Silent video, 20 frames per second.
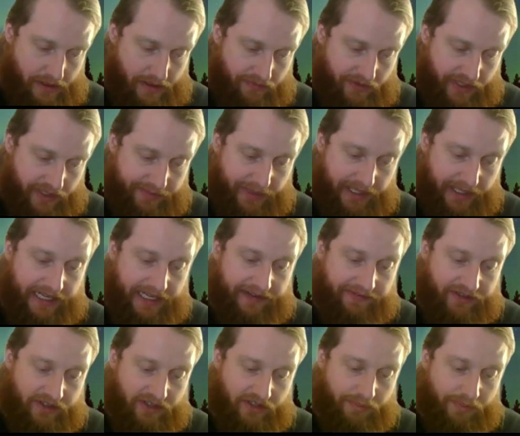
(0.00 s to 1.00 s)
We spent the
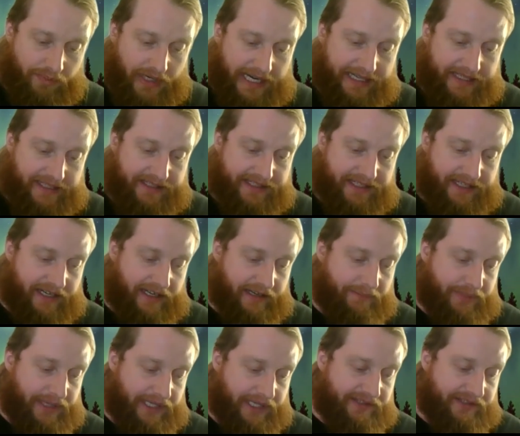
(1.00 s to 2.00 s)
afternoon practicing. I
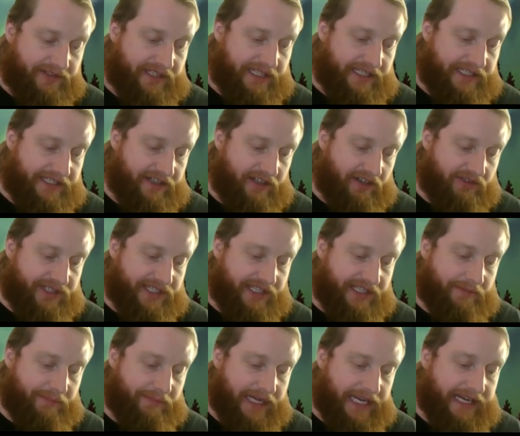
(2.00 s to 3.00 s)
penciled these notes on
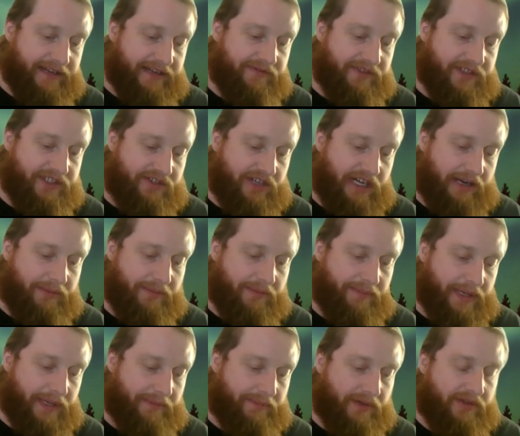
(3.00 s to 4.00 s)
the back of a scrap of
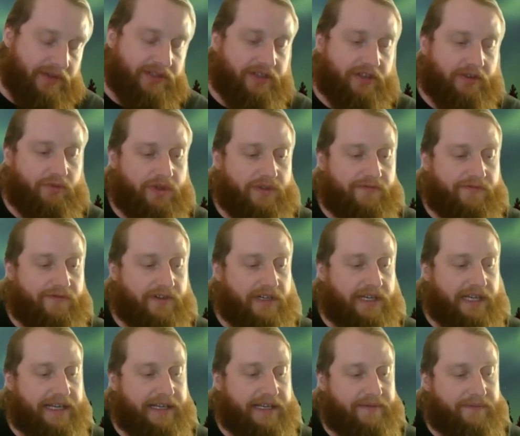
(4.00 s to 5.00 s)
paper so I wouldn't
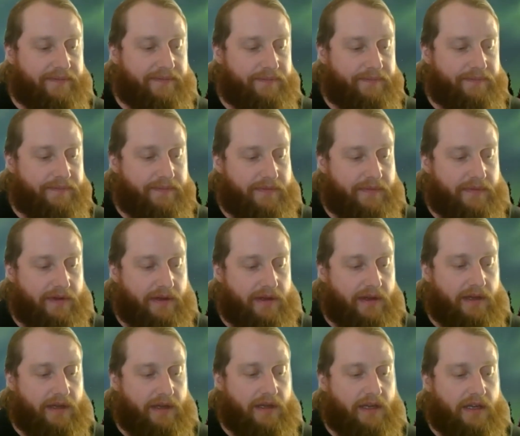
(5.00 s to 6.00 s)
forget.
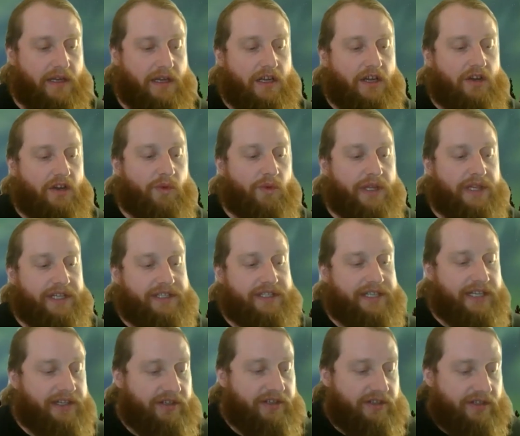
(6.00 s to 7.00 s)
When the
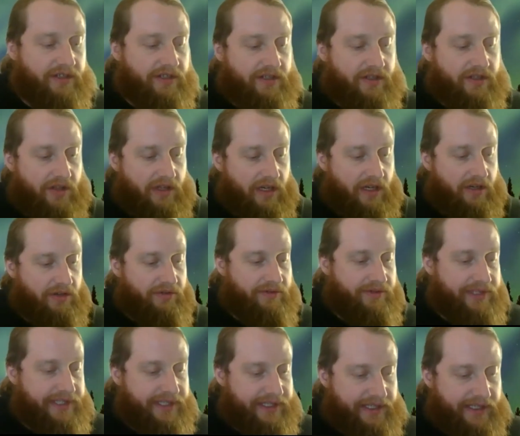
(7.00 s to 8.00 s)
tinder
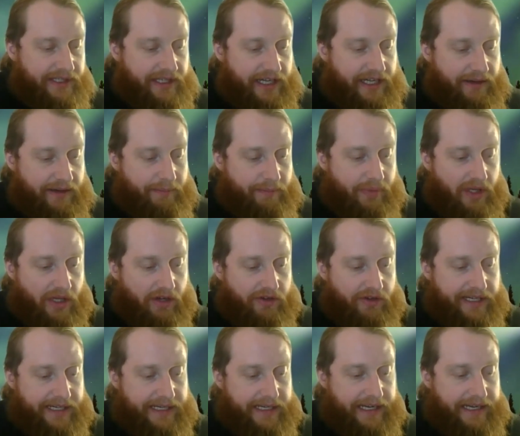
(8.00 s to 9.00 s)
glows, keep
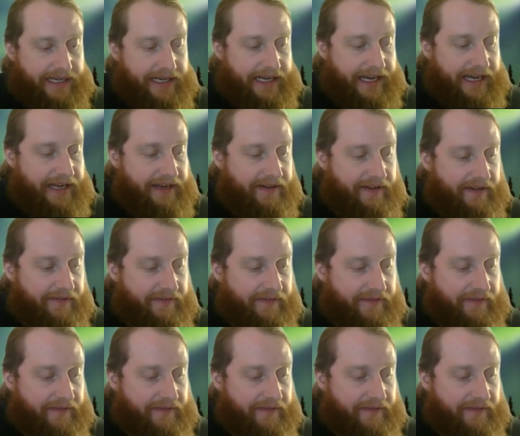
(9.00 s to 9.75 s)
blowing and add